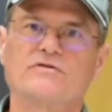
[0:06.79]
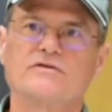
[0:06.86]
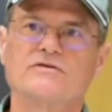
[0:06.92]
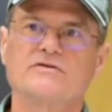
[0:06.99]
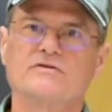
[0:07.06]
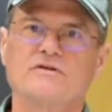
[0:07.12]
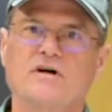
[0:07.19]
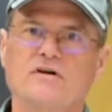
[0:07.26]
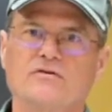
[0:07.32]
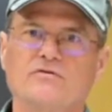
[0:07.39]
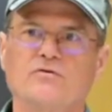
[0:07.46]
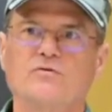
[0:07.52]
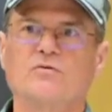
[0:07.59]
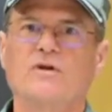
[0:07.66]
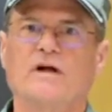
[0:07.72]
This is not a
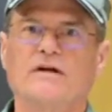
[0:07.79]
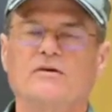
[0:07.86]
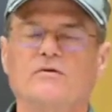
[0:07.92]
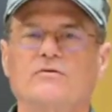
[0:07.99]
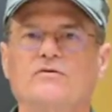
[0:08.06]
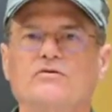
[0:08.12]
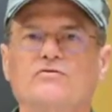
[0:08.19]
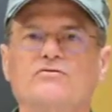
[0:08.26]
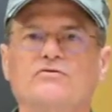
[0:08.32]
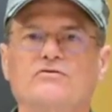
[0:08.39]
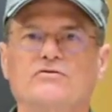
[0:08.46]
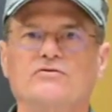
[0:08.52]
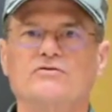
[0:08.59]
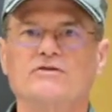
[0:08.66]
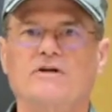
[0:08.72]
tool like you would use in
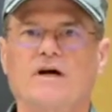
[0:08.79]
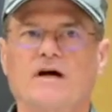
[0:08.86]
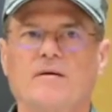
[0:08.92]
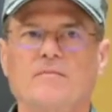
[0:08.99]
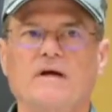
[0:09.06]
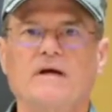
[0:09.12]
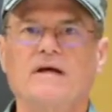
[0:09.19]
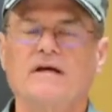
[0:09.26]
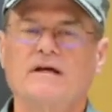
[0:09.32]
your shop.